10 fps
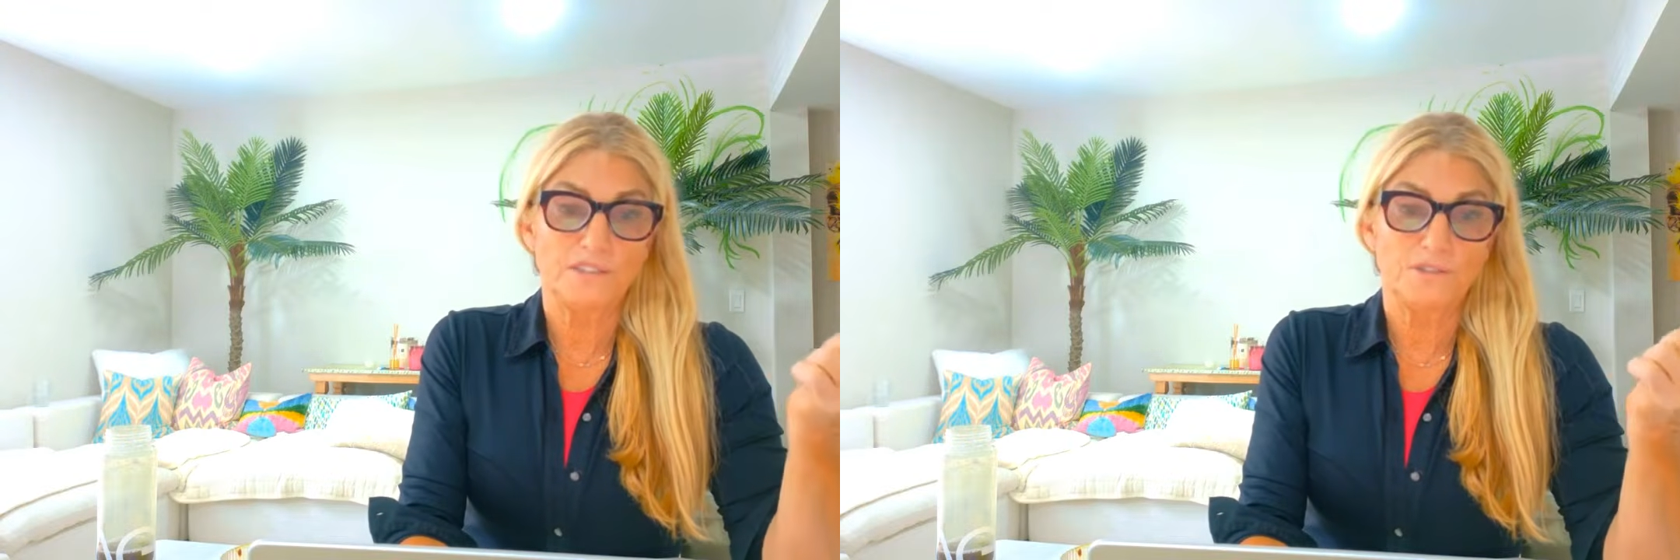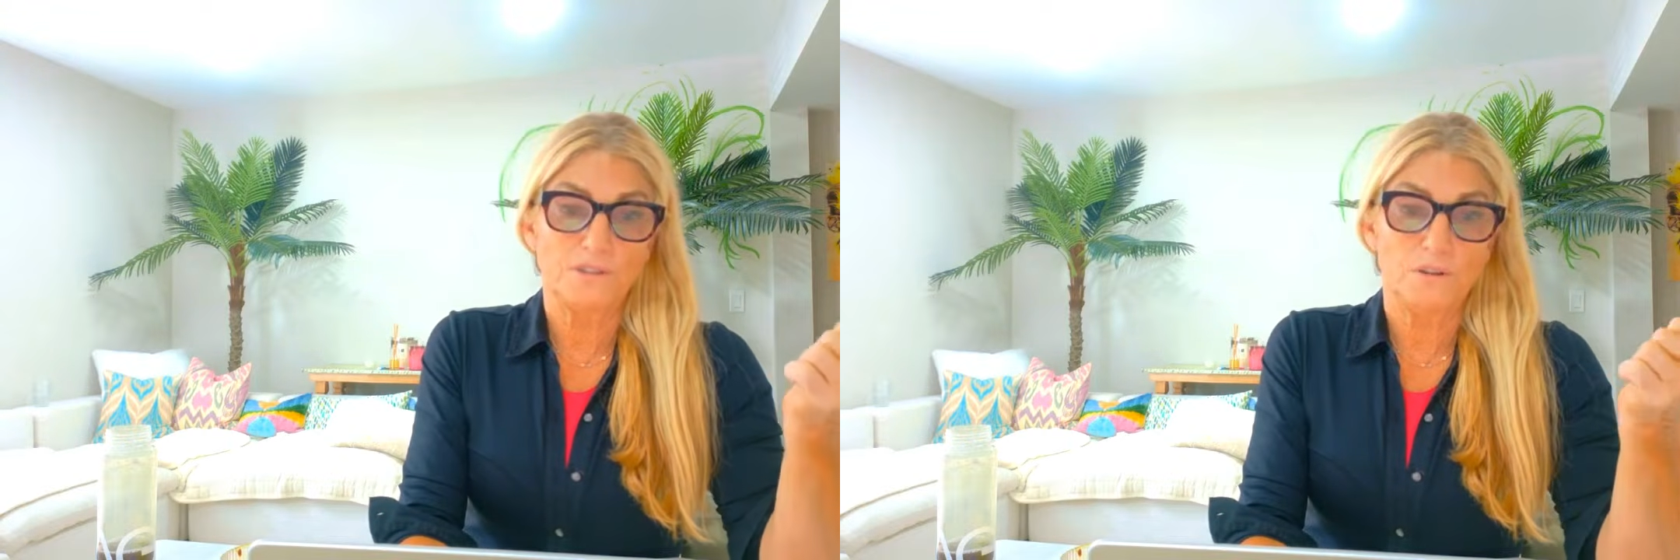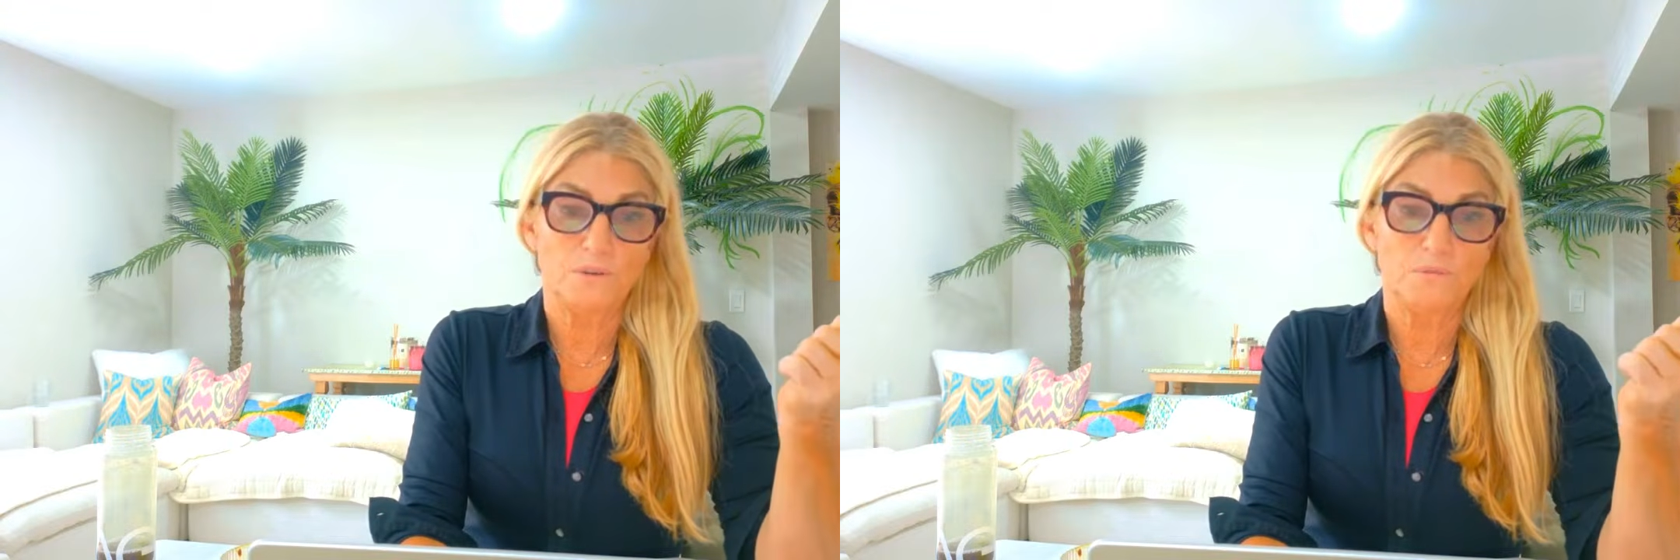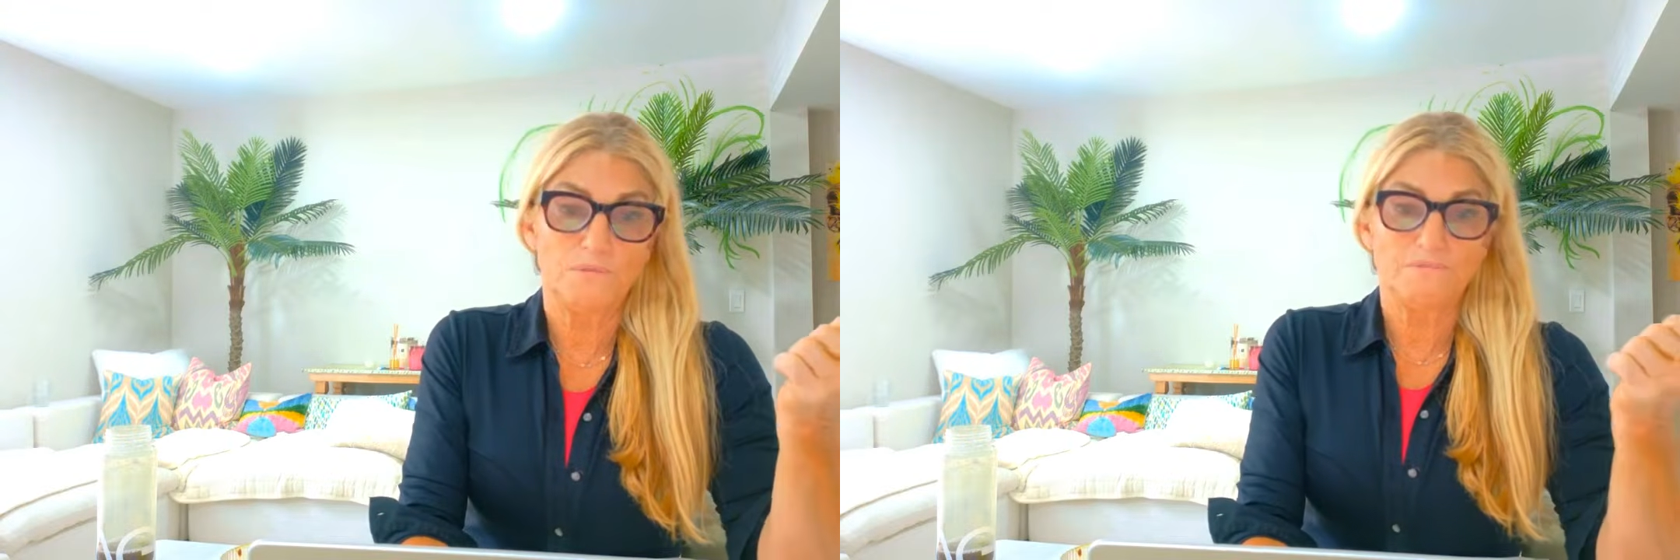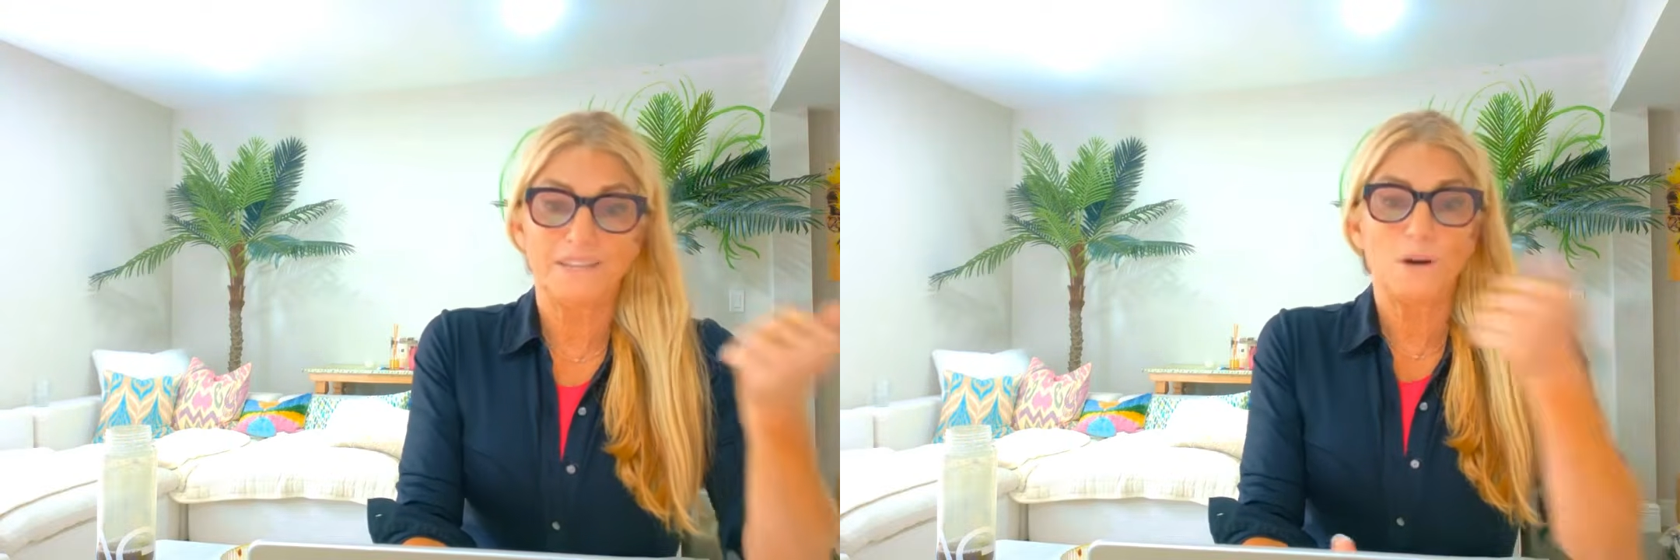And so
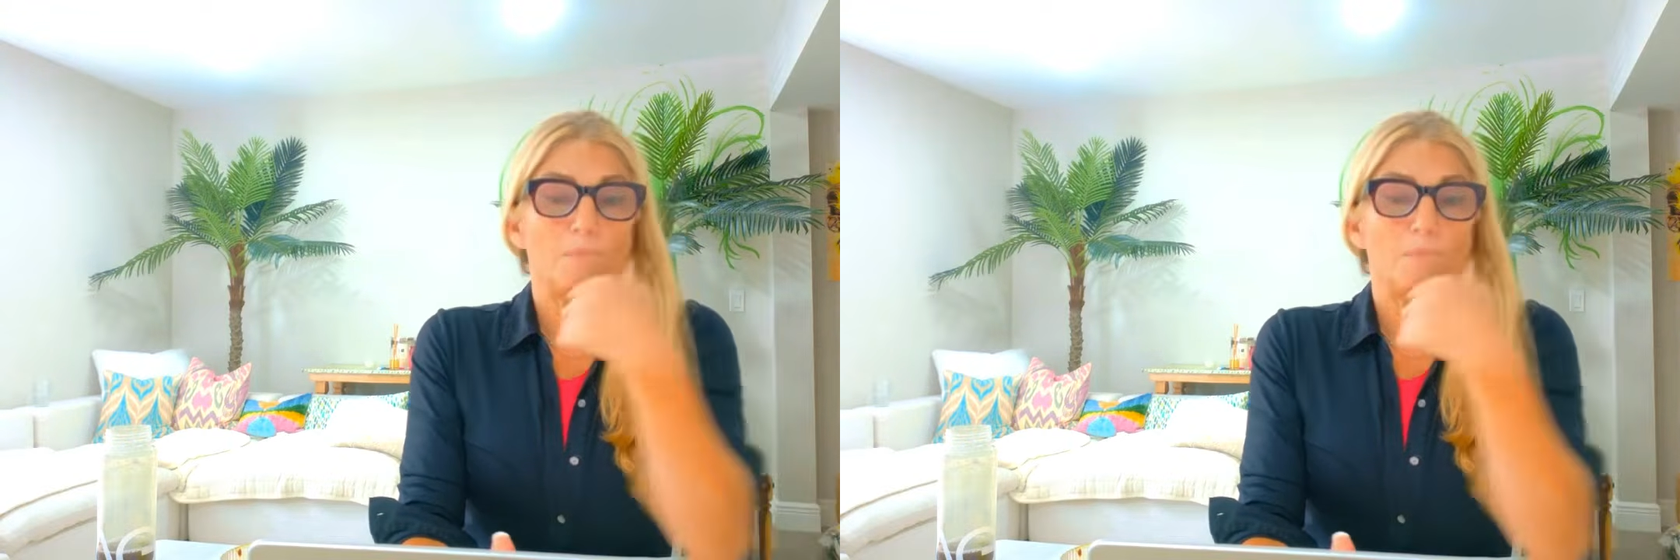they don't